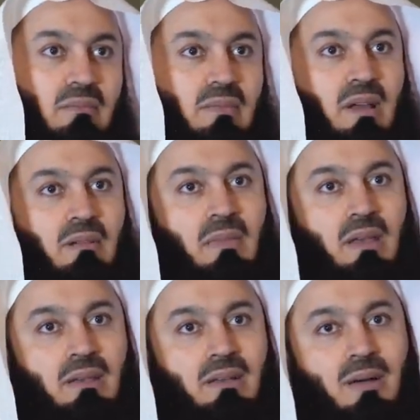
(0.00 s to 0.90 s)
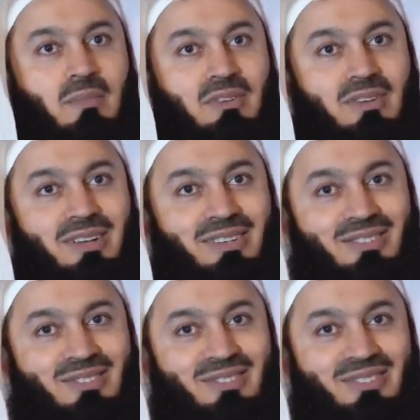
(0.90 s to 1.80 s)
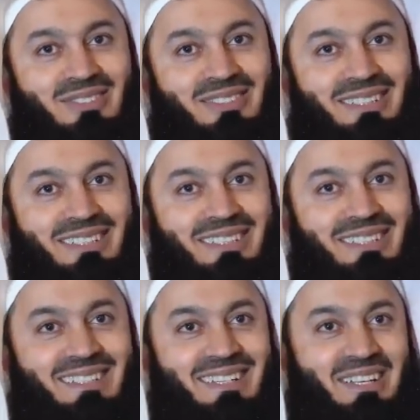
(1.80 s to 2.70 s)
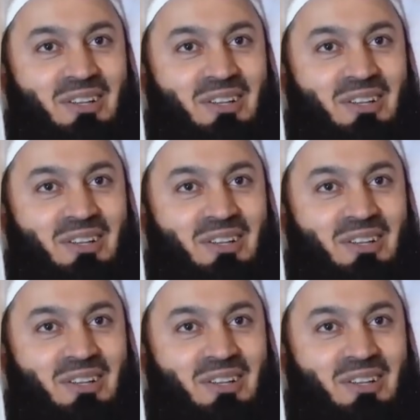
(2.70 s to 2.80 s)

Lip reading: Young men, come on, guys. I